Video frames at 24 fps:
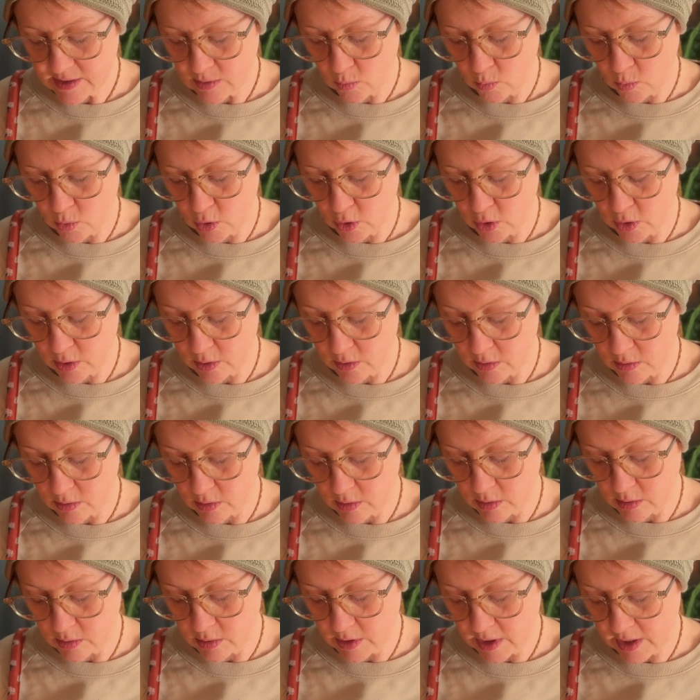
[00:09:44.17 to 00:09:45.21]
work
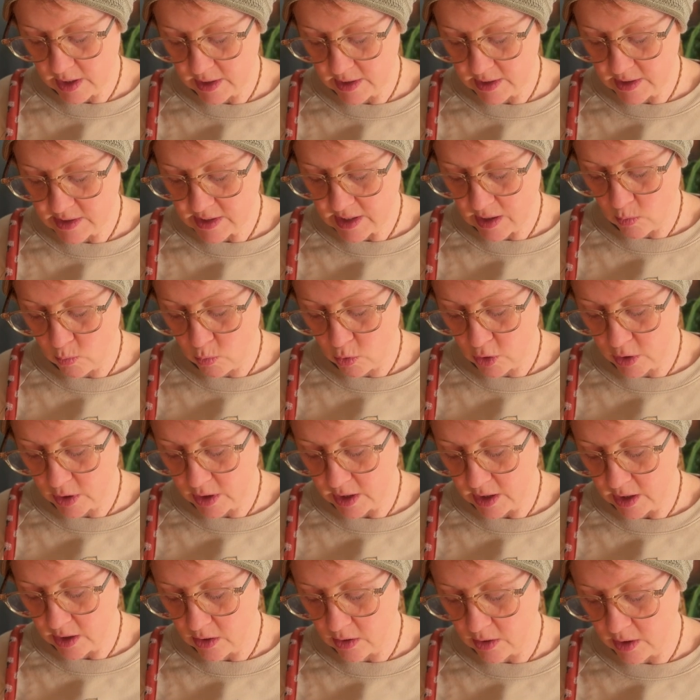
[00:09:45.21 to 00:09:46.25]
that is at work
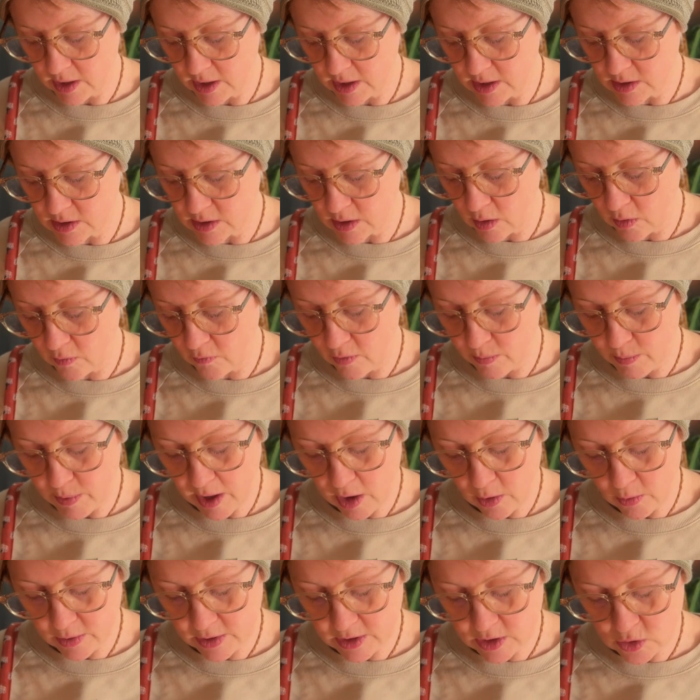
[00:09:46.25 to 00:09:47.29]
here. It is
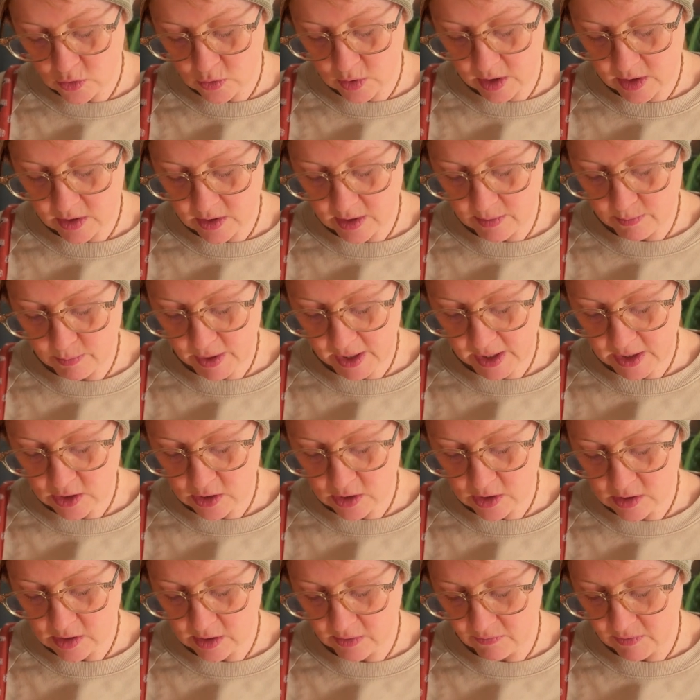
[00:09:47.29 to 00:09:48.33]
overpowering strength and
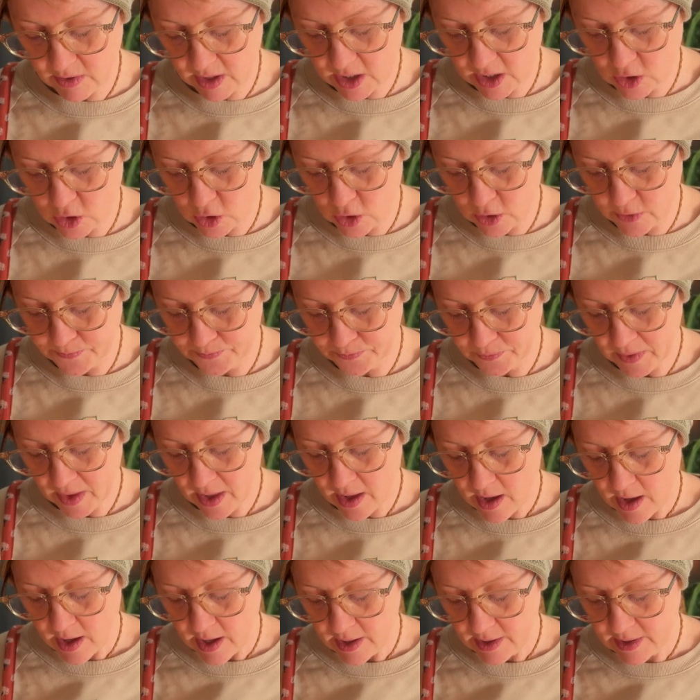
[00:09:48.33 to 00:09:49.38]
patience of nature.
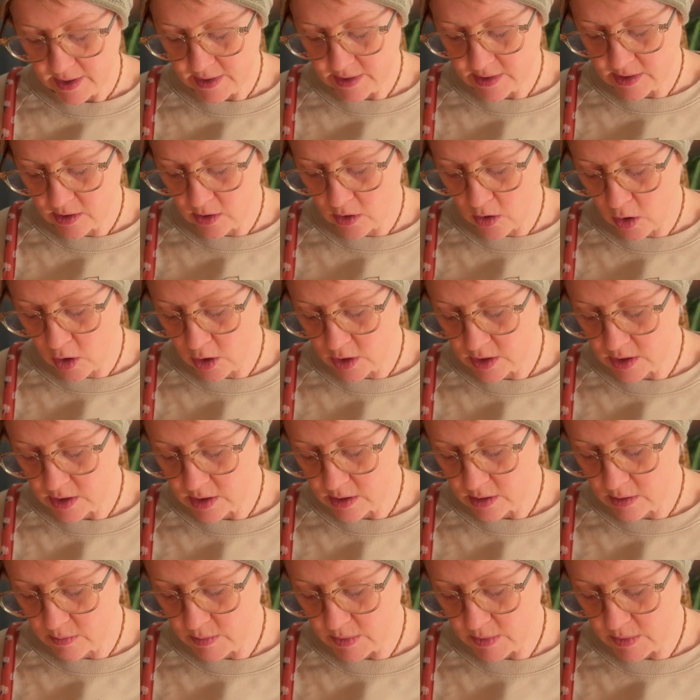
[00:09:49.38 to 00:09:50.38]
It is an awesome